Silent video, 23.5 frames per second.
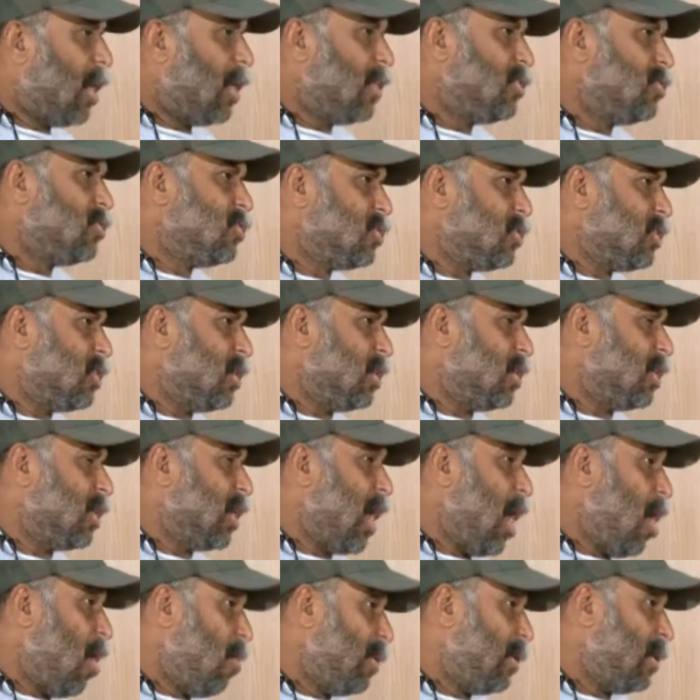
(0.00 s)
runs the
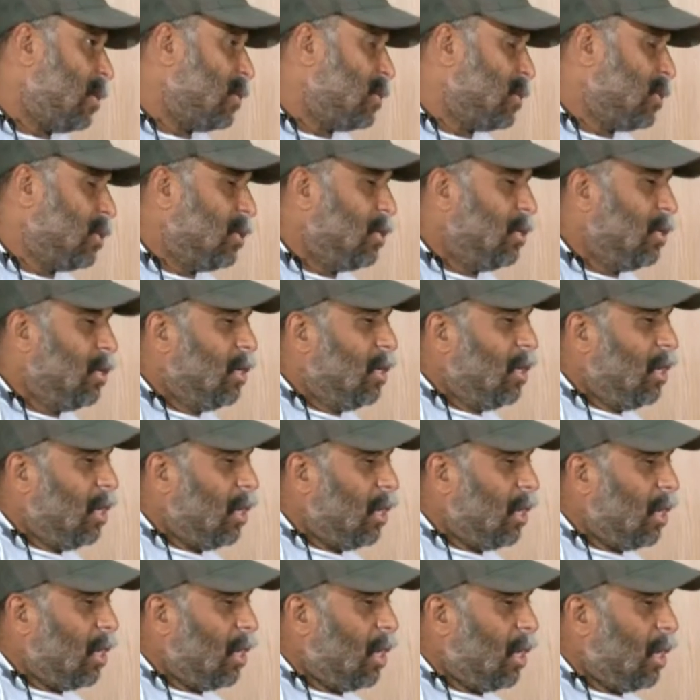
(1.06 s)
government
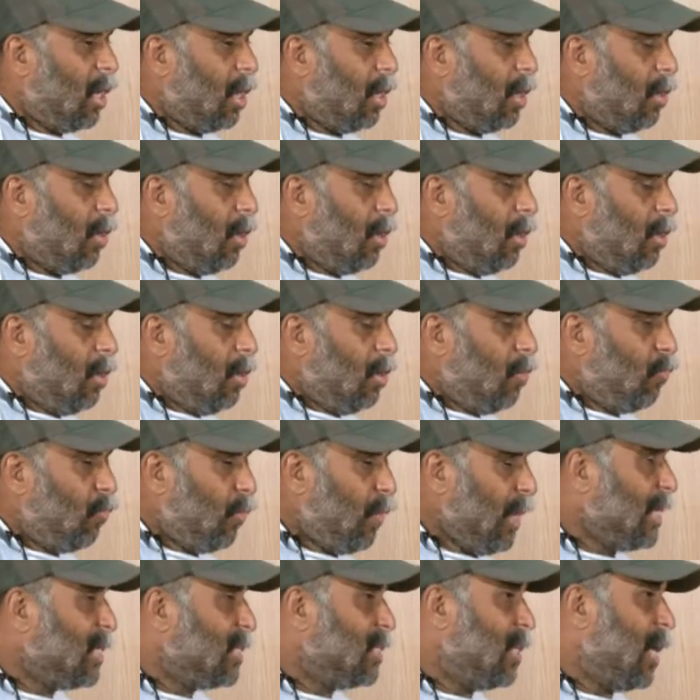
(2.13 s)

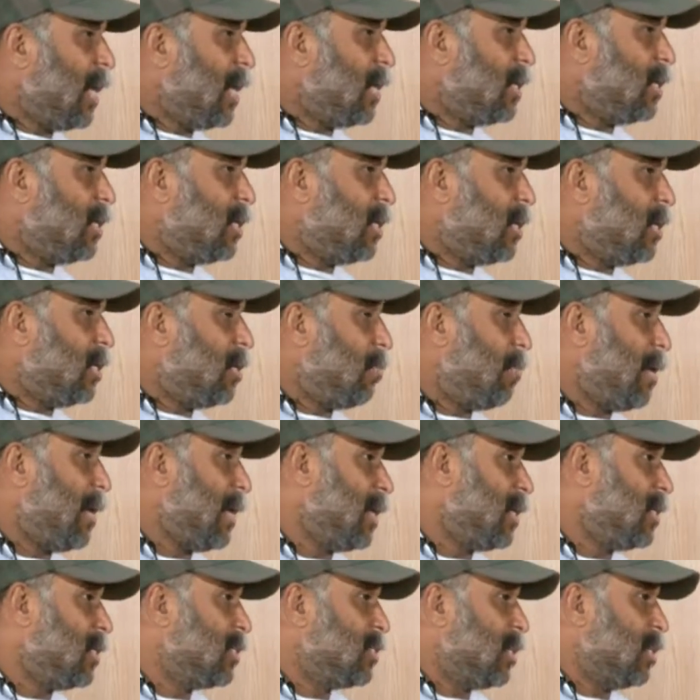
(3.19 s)
feels that the
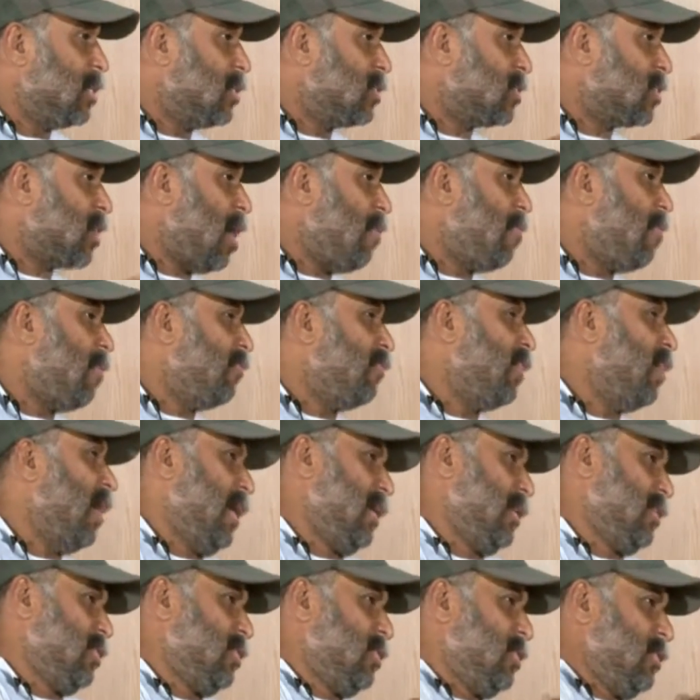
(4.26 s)
beggars are the scum of the
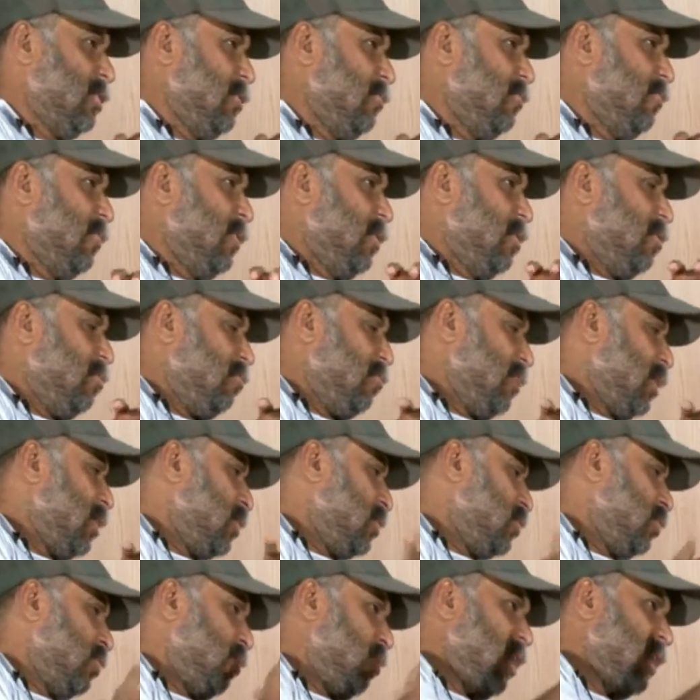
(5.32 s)
earth,
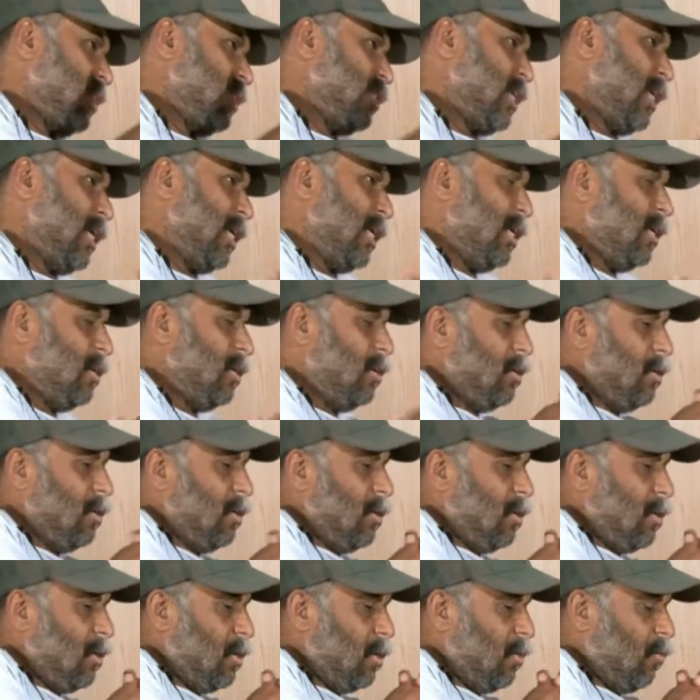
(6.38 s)
because as I
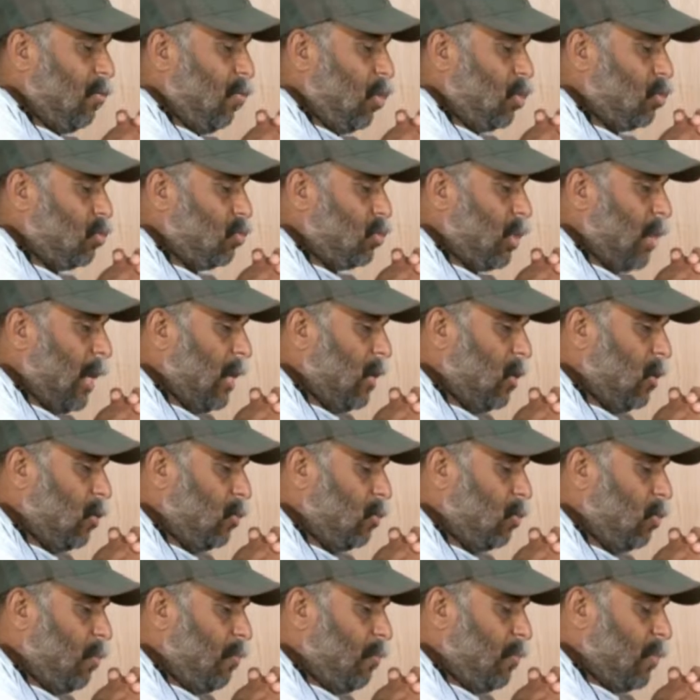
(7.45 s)
want to tell
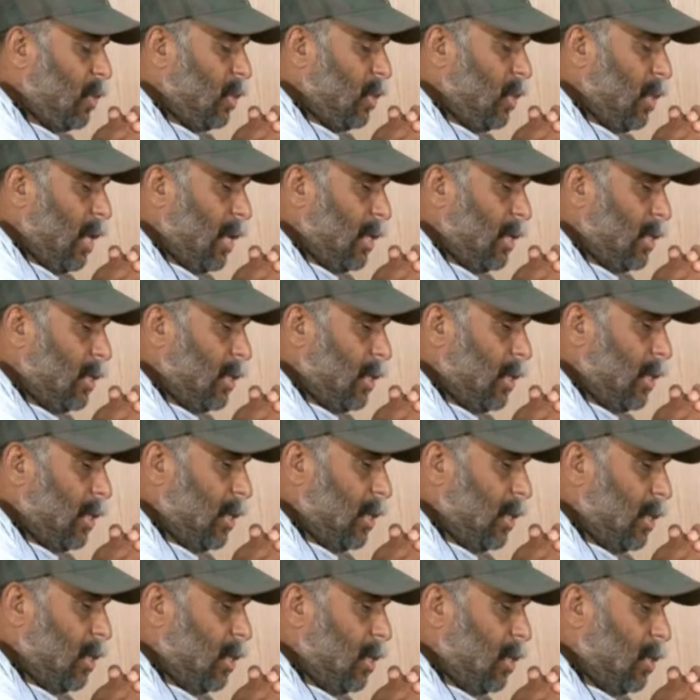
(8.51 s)
you that
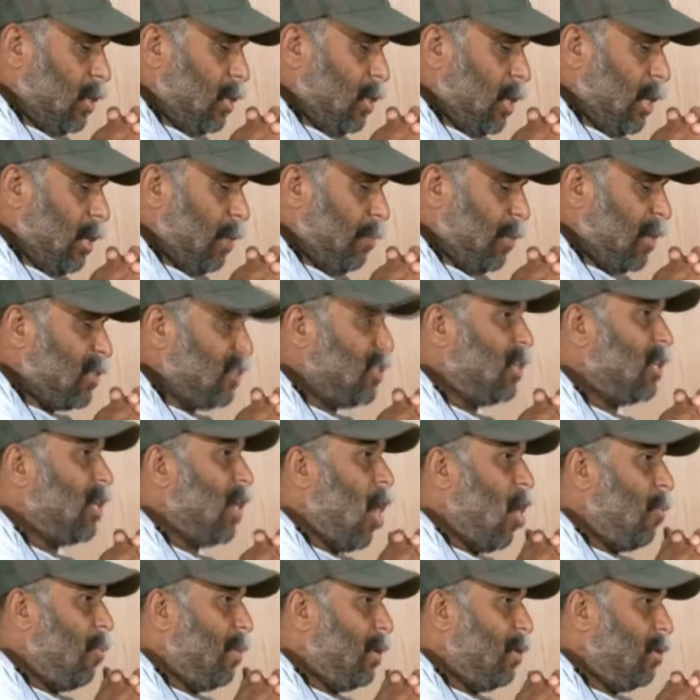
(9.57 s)
the present
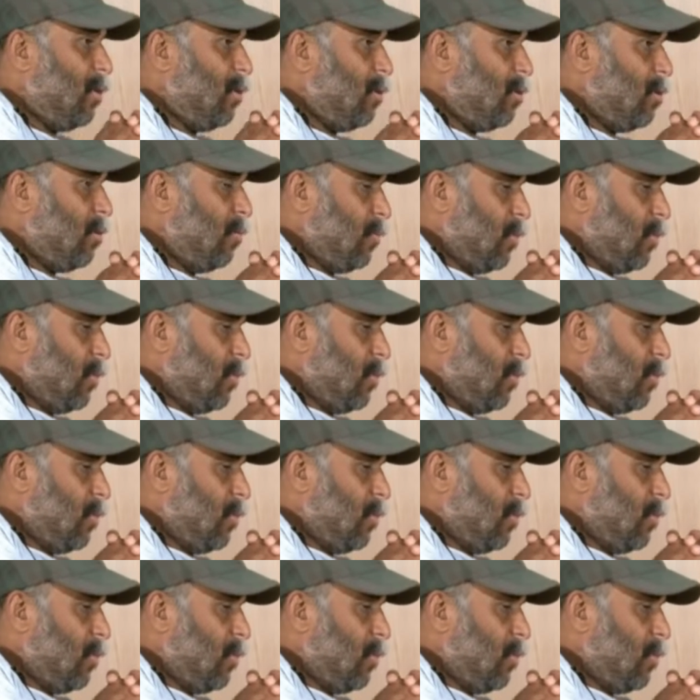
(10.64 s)
government